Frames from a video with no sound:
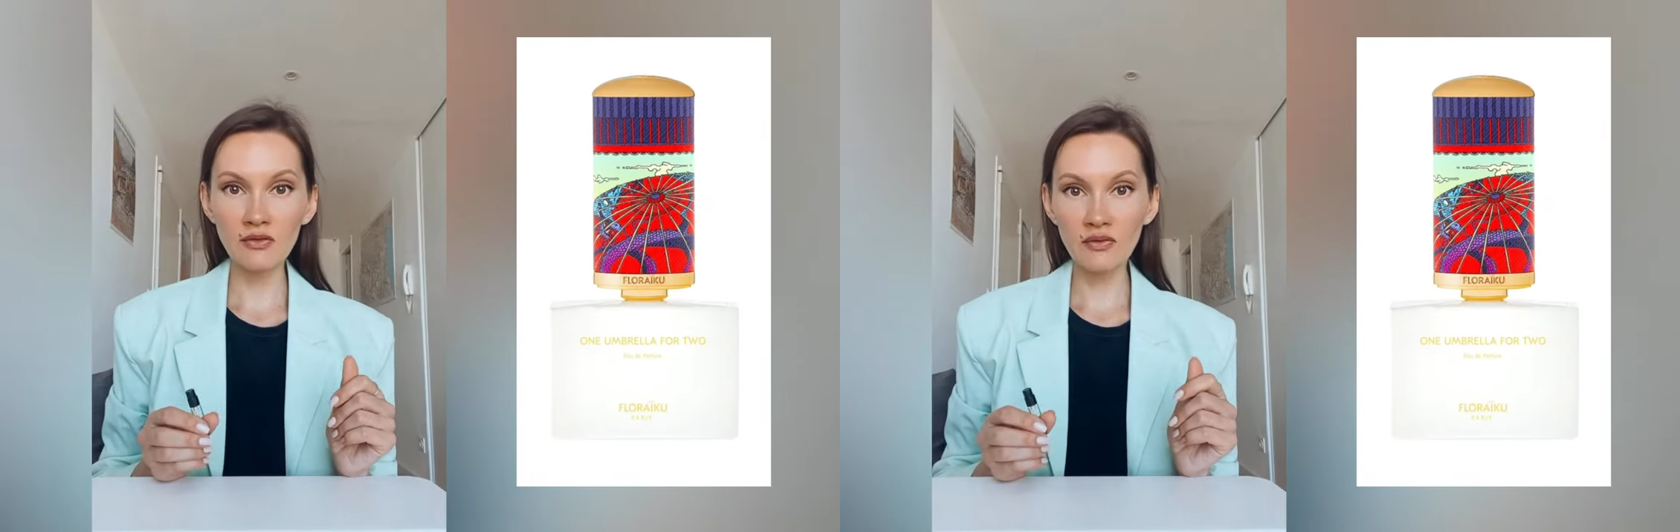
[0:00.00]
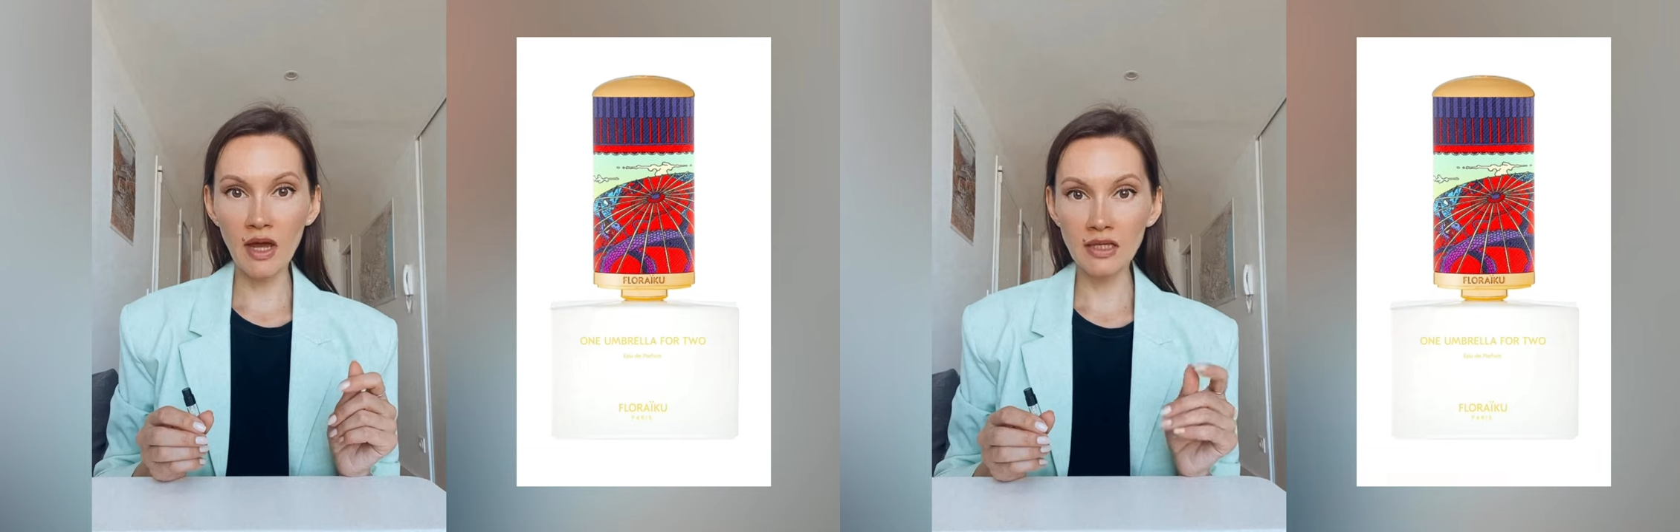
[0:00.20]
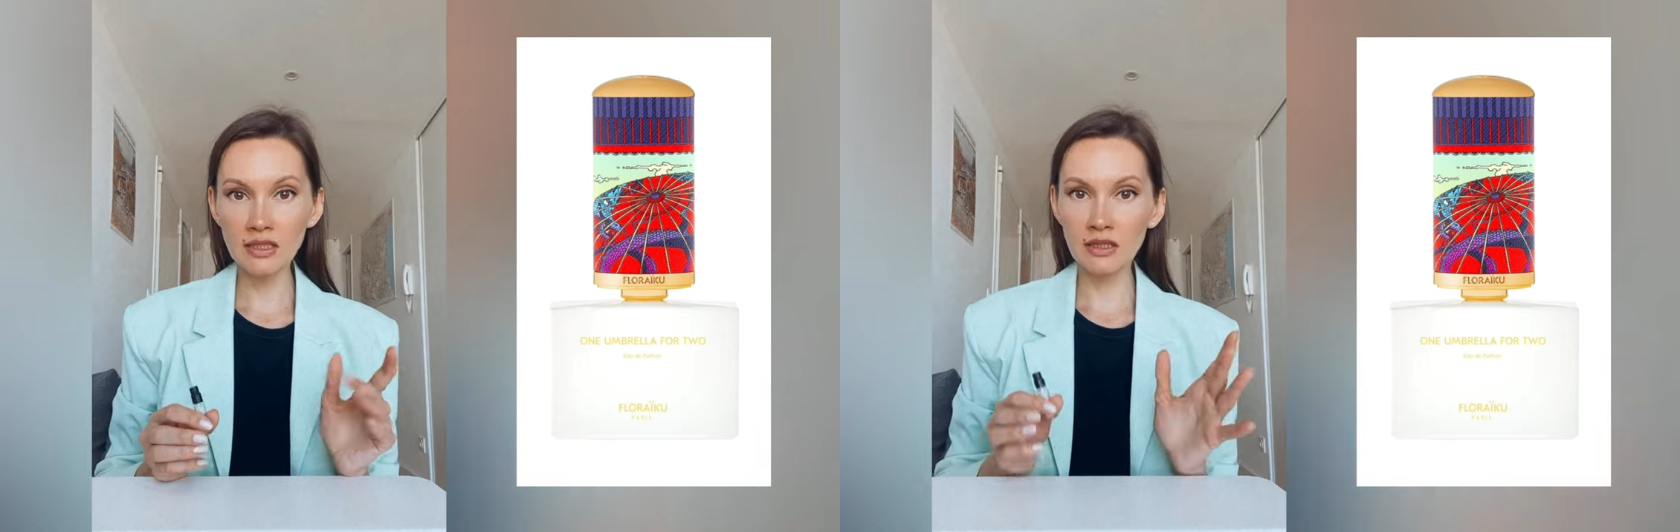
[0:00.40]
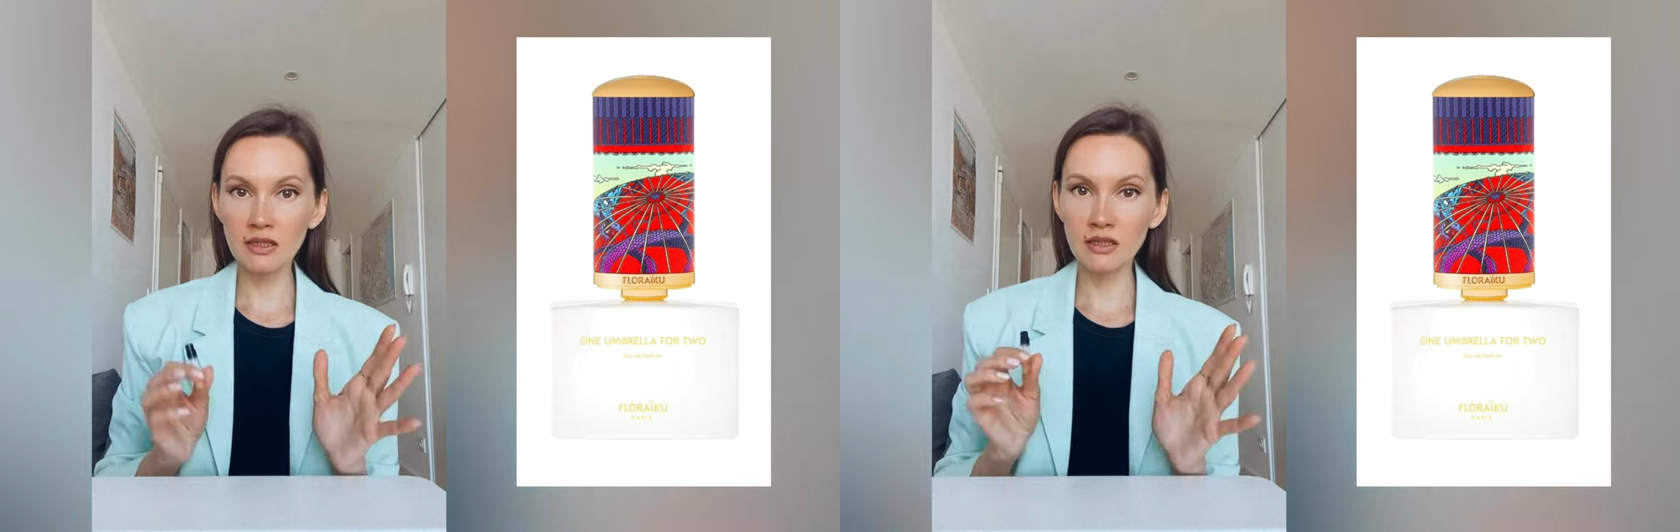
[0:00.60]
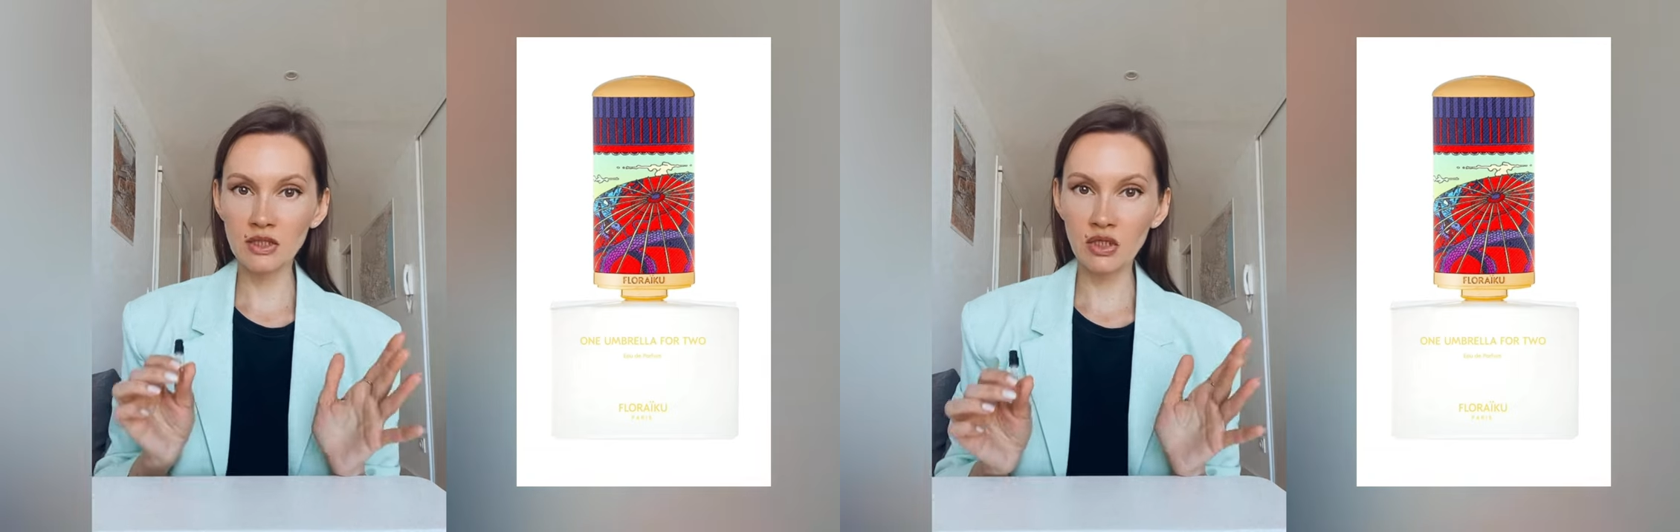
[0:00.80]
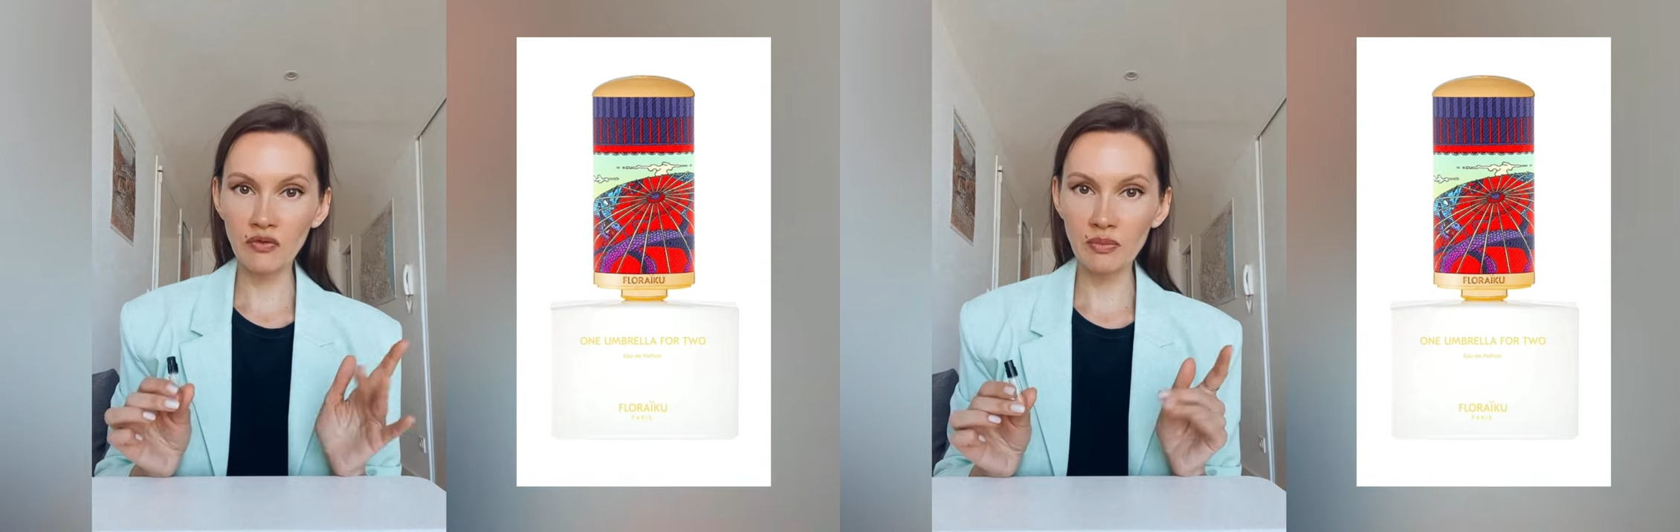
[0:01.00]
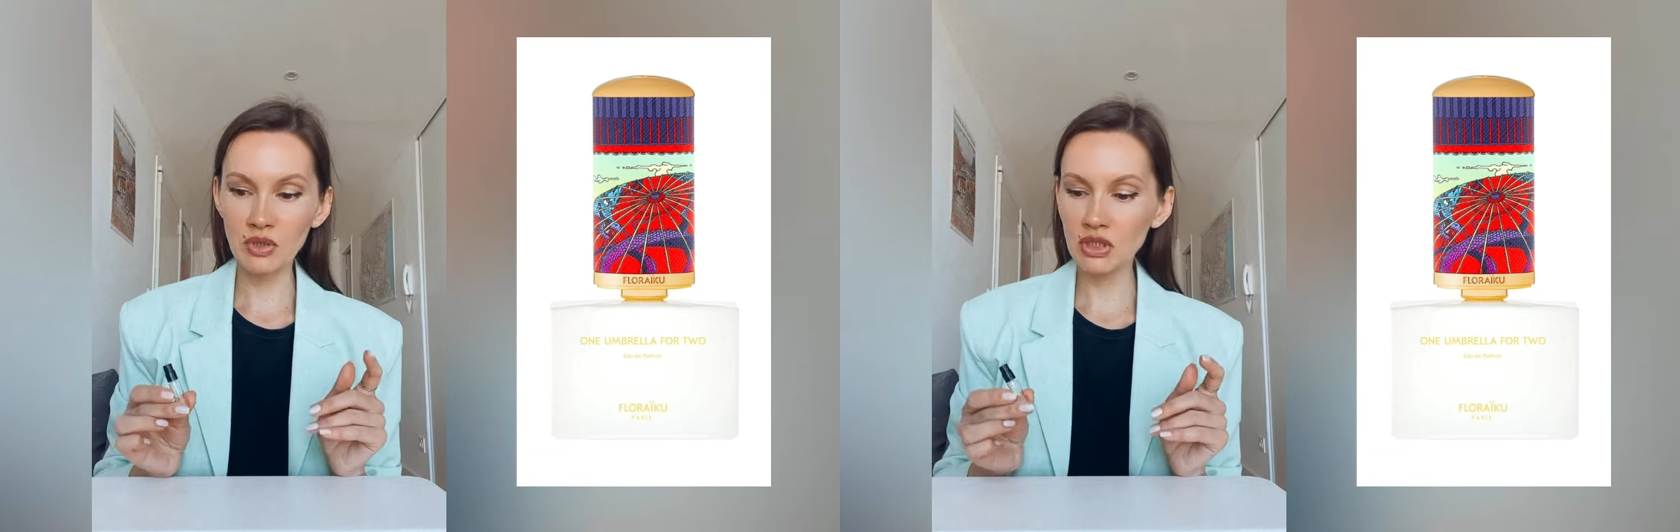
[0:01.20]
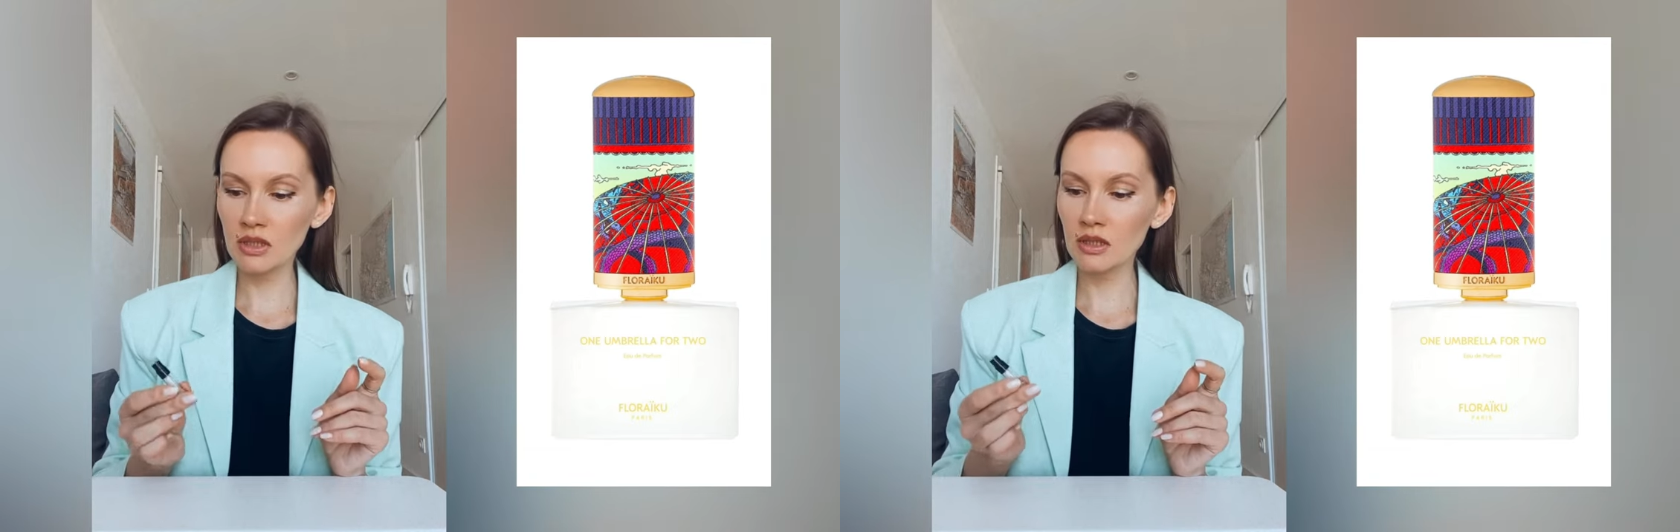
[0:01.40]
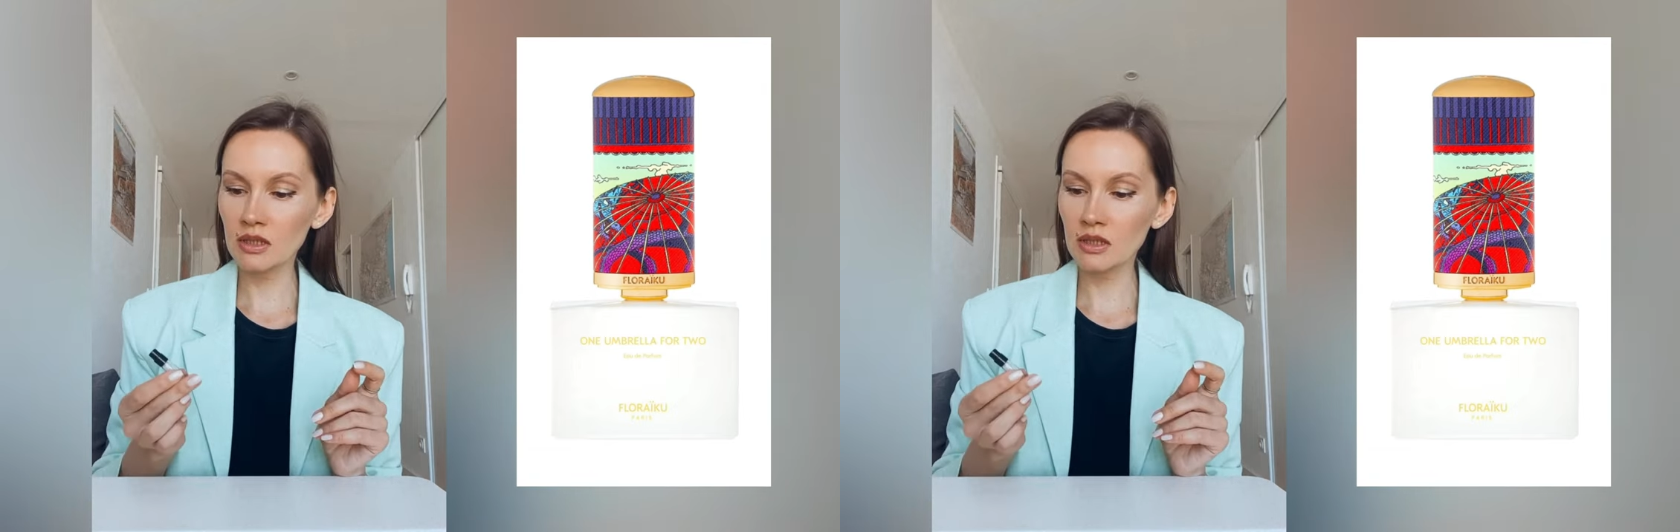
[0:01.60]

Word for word: rice in the description